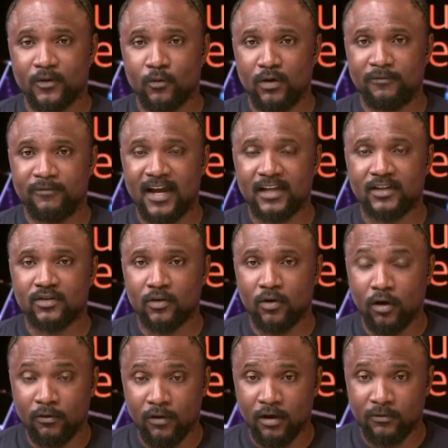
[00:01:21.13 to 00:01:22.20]
We've had to,
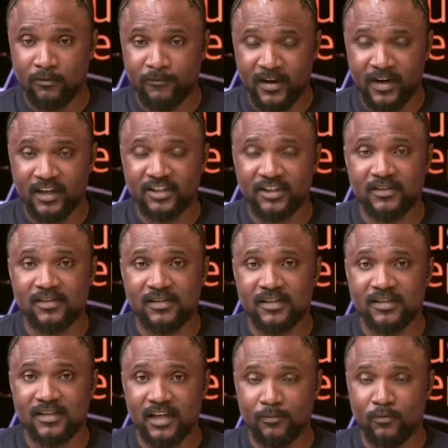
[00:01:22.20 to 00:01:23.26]
or, or, the financial
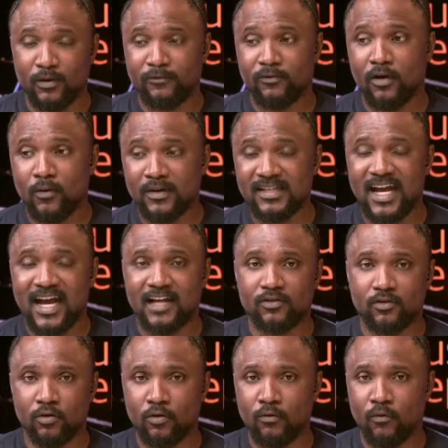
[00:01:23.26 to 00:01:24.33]
system, we've always had
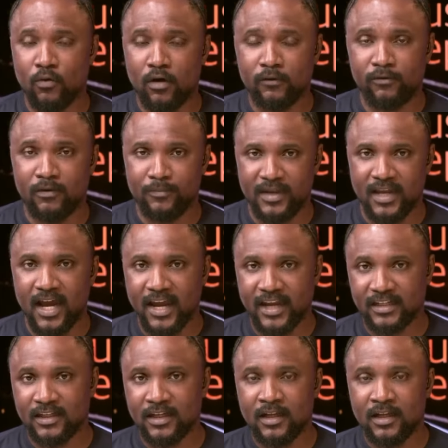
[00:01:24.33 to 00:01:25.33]
to go work from behind.